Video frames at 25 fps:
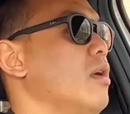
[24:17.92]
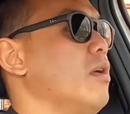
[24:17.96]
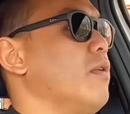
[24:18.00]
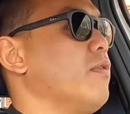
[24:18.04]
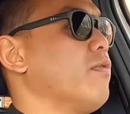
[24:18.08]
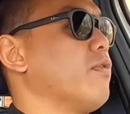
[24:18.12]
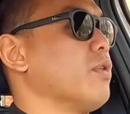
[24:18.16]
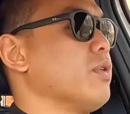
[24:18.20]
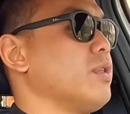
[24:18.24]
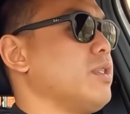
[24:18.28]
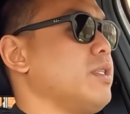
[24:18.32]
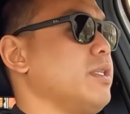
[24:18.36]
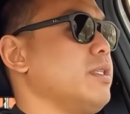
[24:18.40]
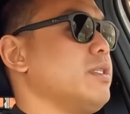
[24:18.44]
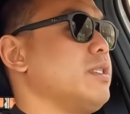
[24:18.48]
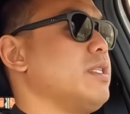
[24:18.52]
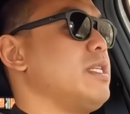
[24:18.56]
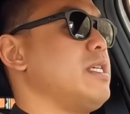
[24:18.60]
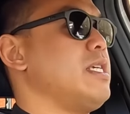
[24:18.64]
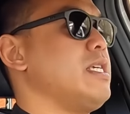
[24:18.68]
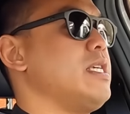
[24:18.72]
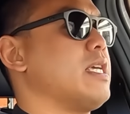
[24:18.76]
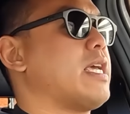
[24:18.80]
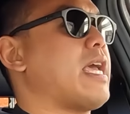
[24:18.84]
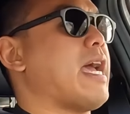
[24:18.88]
versus
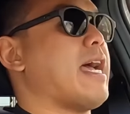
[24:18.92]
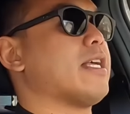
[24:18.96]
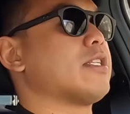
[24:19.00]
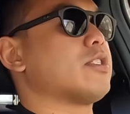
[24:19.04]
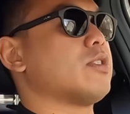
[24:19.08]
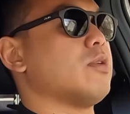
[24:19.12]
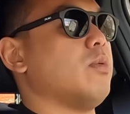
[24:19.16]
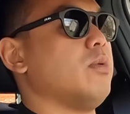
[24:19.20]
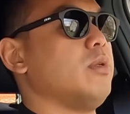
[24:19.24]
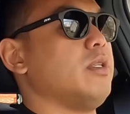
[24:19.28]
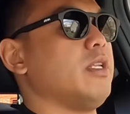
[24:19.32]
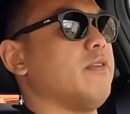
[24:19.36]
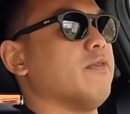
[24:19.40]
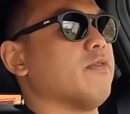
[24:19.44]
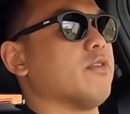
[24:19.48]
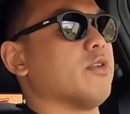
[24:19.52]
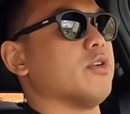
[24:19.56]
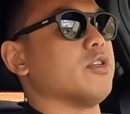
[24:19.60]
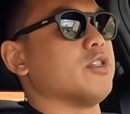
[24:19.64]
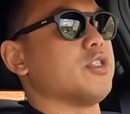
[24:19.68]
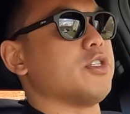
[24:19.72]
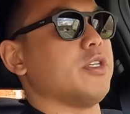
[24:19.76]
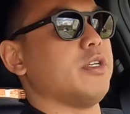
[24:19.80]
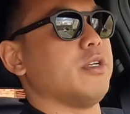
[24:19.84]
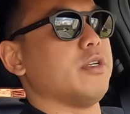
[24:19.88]
the gas-only
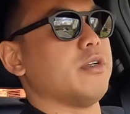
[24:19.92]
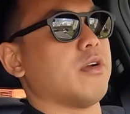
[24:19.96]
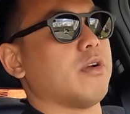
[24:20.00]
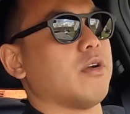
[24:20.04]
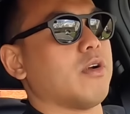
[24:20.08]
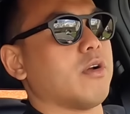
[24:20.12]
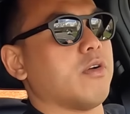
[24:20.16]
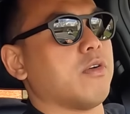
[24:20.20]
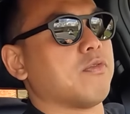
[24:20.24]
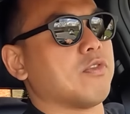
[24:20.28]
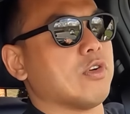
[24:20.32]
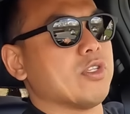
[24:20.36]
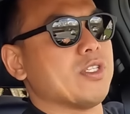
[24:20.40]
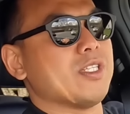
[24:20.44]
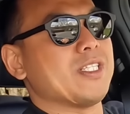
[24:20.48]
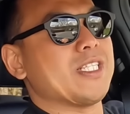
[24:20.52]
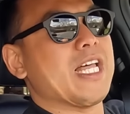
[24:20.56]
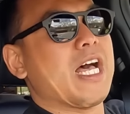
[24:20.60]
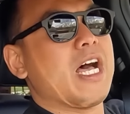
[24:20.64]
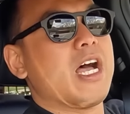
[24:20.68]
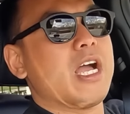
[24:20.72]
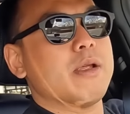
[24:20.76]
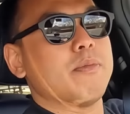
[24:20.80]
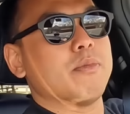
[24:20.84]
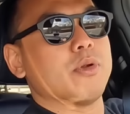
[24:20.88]
version, or versus the
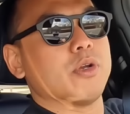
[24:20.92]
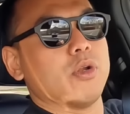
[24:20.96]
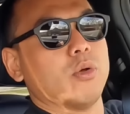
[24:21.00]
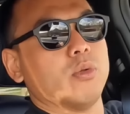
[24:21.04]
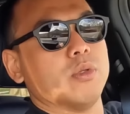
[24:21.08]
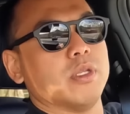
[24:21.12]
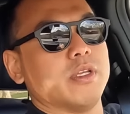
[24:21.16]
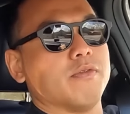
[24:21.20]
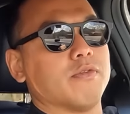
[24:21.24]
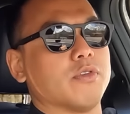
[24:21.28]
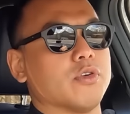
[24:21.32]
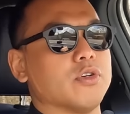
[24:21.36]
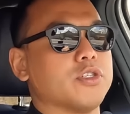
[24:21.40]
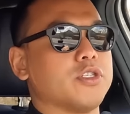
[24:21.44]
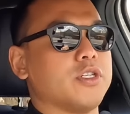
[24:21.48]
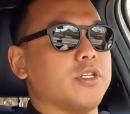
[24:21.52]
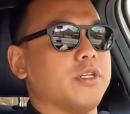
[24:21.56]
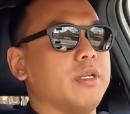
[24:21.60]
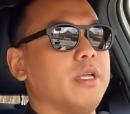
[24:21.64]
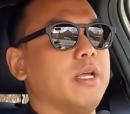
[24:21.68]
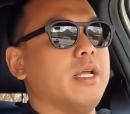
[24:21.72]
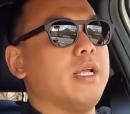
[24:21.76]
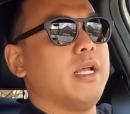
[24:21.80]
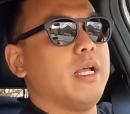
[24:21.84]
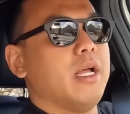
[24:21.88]
hybrid-only
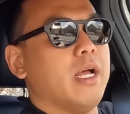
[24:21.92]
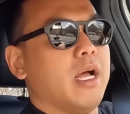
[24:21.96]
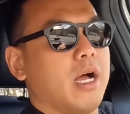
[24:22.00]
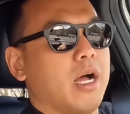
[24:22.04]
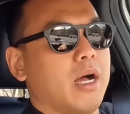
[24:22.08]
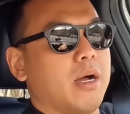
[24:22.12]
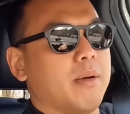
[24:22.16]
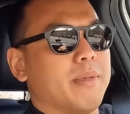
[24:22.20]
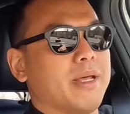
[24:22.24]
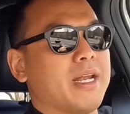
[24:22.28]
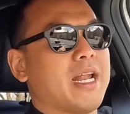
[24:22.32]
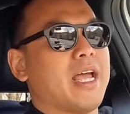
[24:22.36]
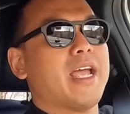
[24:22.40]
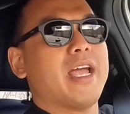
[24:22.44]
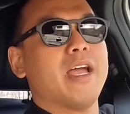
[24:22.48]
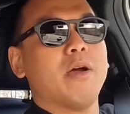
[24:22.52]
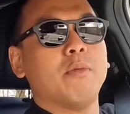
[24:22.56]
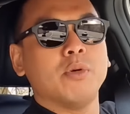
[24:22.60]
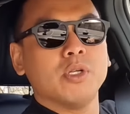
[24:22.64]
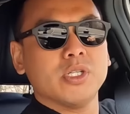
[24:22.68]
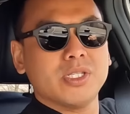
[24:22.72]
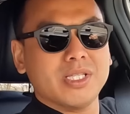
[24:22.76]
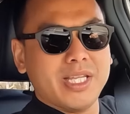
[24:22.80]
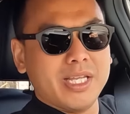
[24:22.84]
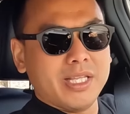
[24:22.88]
version. Um, and I
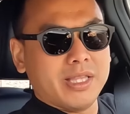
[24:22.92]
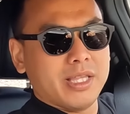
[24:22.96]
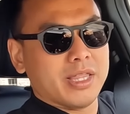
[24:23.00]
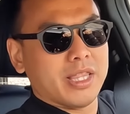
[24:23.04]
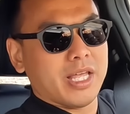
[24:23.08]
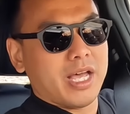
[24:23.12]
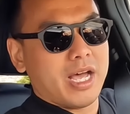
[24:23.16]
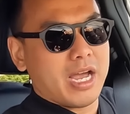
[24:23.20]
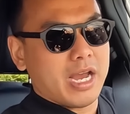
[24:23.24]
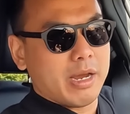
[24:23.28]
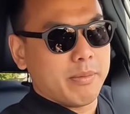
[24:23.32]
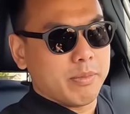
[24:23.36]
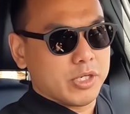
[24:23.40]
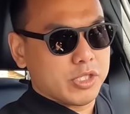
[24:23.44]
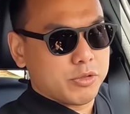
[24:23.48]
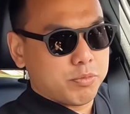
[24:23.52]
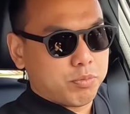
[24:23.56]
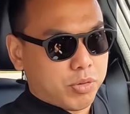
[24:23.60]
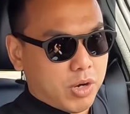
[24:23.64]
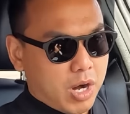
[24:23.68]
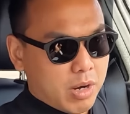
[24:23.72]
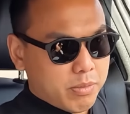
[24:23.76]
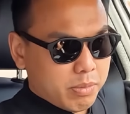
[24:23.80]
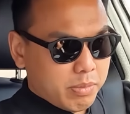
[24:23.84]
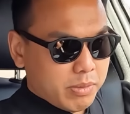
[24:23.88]
almost think that the hybrid's
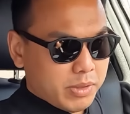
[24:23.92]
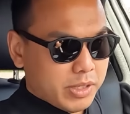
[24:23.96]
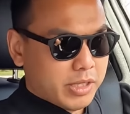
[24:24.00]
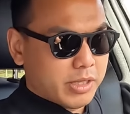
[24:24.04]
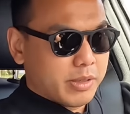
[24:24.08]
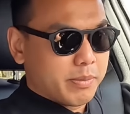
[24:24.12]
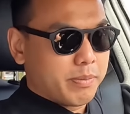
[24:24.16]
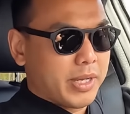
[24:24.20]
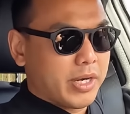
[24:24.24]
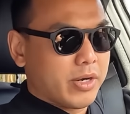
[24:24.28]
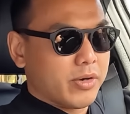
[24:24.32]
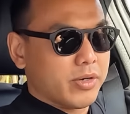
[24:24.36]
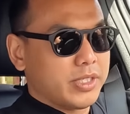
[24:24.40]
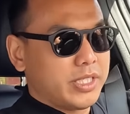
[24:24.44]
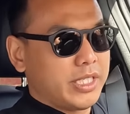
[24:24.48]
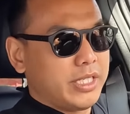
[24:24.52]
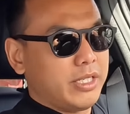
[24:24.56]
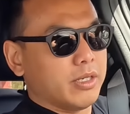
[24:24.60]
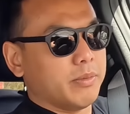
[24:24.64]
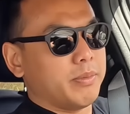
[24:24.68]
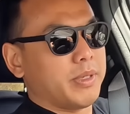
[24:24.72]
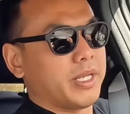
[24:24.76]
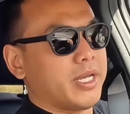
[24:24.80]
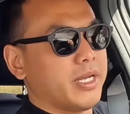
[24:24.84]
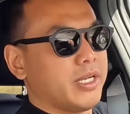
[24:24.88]
probably the better
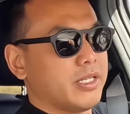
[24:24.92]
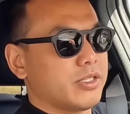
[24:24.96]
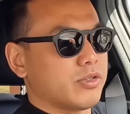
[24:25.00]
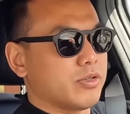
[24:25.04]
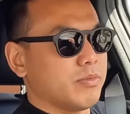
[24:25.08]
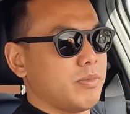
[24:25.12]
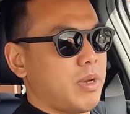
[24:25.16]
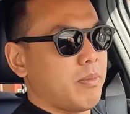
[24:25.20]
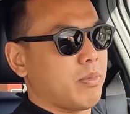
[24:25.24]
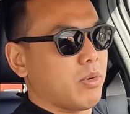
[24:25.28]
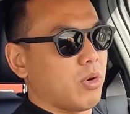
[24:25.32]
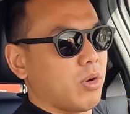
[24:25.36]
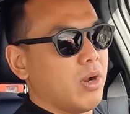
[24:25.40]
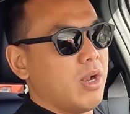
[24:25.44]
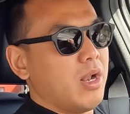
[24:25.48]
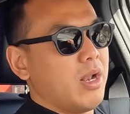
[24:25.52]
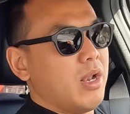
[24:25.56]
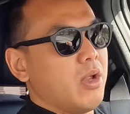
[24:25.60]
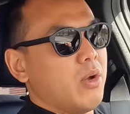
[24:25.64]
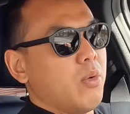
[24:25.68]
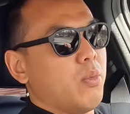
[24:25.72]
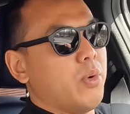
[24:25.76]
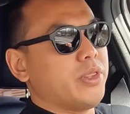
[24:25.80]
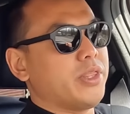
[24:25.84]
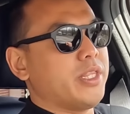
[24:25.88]
deal, because remember,
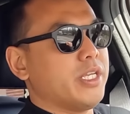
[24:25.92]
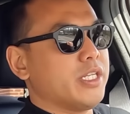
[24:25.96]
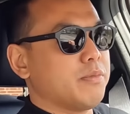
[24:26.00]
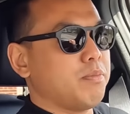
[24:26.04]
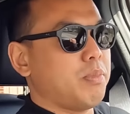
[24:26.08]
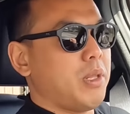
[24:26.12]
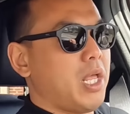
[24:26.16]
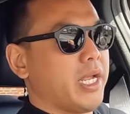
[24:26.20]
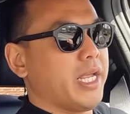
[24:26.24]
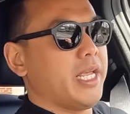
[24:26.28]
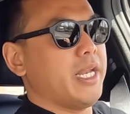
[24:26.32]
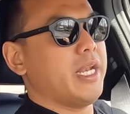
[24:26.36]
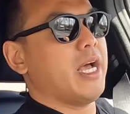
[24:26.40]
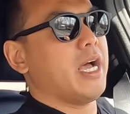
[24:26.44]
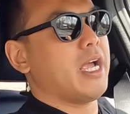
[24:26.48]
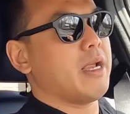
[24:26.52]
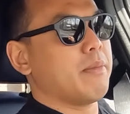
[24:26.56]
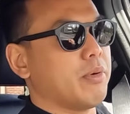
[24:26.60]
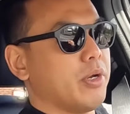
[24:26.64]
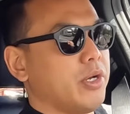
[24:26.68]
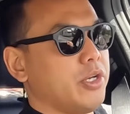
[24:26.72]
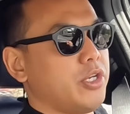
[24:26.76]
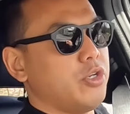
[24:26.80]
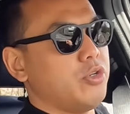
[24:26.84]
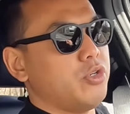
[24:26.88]
with this plug-in
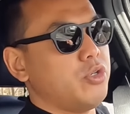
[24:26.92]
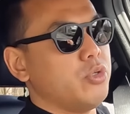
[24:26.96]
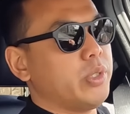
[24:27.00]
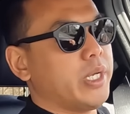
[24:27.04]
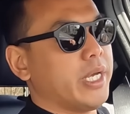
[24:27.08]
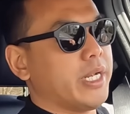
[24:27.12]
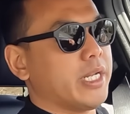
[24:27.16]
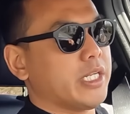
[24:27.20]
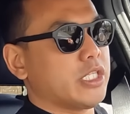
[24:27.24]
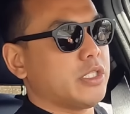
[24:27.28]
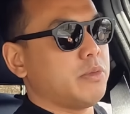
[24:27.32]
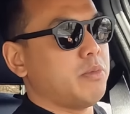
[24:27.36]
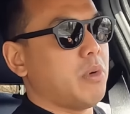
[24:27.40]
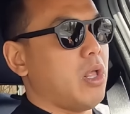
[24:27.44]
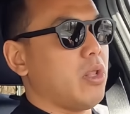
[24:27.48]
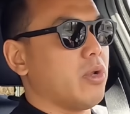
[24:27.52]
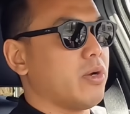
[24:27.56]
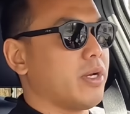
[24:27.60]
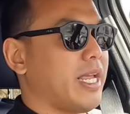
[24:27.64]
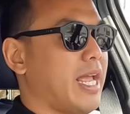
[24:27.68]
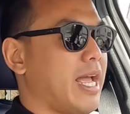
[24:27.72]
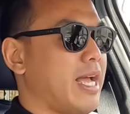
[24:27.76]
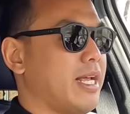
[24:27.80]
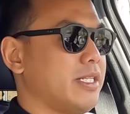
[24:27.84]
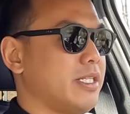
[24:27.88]
hybrid, you do get a smaller
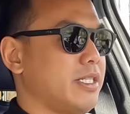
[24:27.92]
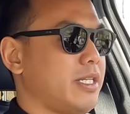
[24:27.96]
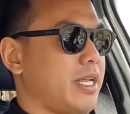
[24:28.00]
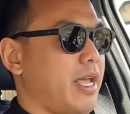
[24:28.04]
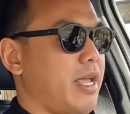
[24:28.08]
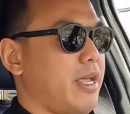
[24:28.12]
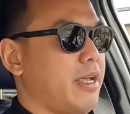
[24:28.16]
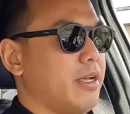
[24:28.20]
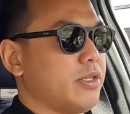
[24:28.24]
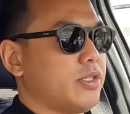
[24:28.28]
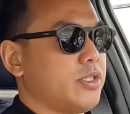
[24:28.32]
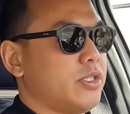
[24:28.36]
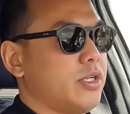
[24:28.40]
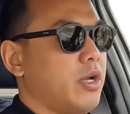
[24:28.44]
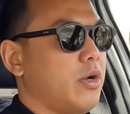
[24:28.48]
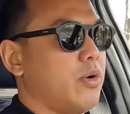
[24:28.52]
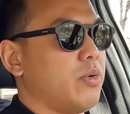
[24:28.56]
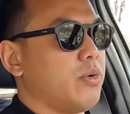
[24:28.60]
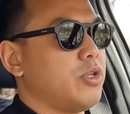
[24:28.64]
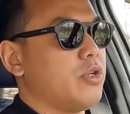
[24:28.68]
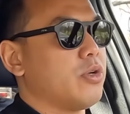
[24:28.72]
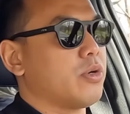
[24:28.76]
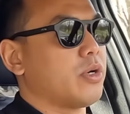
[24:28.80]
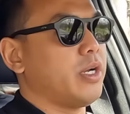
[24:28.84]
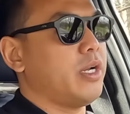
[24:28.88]
gas tank, so
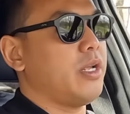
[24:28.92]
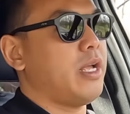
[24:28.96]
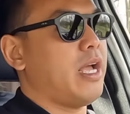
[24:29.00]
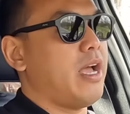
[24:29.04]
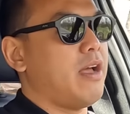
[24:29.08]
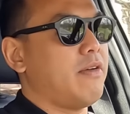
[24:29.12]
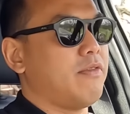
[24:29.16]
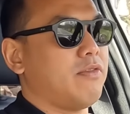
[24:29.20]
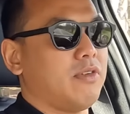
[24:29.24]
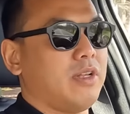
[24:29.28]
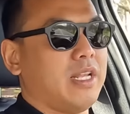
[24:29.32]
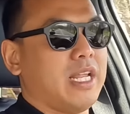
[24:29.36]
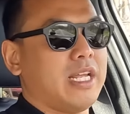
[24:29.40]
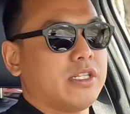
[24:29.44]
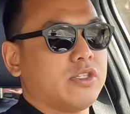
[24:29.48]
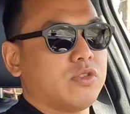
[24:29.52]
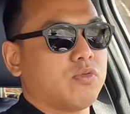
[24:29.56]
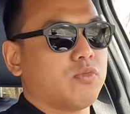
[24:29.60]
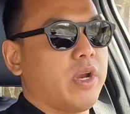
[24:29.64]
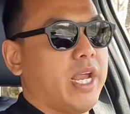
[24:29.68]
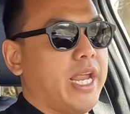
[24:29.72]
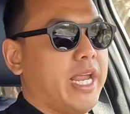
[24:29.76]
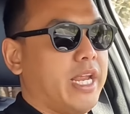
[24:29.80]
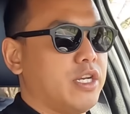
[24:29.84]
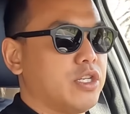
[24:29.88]
you're gonna have less
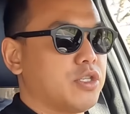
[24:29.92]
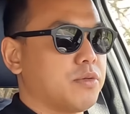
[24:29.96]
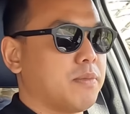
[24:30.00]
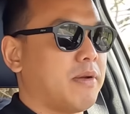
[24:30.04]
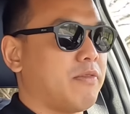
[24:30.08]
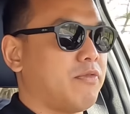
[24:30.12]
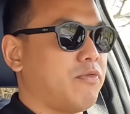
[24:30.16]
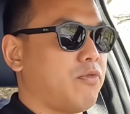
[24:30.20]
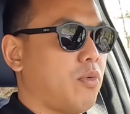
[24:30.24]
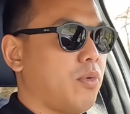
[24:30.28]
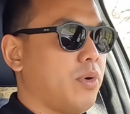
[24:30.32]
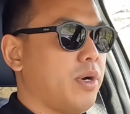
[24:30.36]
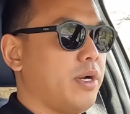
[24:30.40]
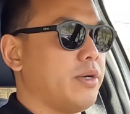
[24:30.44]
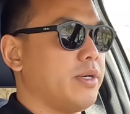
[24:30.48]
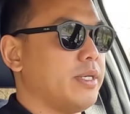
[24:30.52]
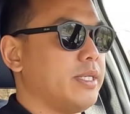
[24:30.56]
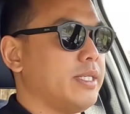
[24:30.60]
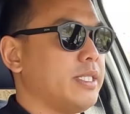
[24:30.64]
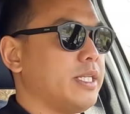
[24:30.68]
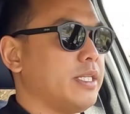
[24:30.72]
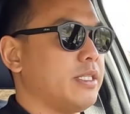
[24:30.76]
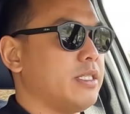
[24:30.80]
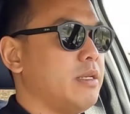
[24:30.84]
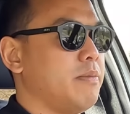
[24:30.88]
range, about four hundred
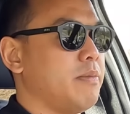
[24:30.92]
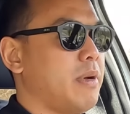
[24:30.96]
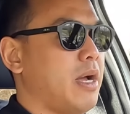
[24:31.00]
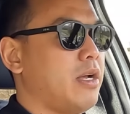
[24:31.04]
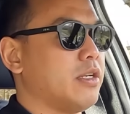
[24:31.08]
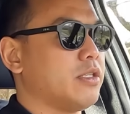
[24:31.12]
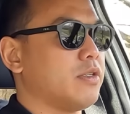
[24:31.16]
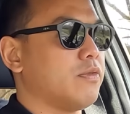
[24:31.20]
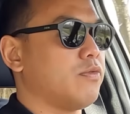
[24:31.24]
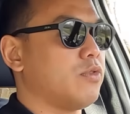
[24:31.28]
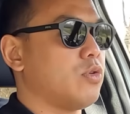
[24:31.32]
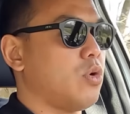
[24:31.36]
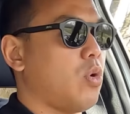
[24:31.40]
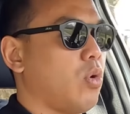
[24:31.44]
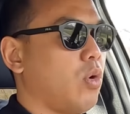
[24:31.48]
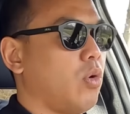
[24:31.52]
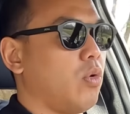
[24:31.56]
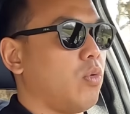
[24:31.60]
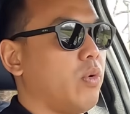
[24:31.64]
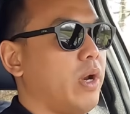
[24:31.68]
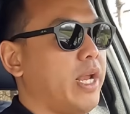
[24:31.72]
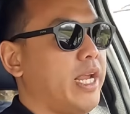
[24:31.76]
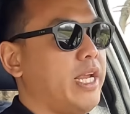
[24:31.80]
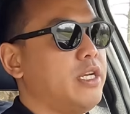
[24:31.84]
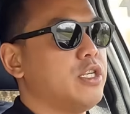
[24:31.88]
sixty miles of total
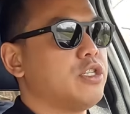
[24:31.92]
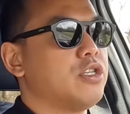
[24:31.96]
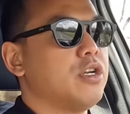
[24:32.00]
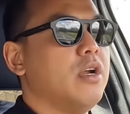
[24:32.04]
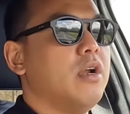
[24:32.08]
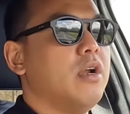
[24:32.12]
range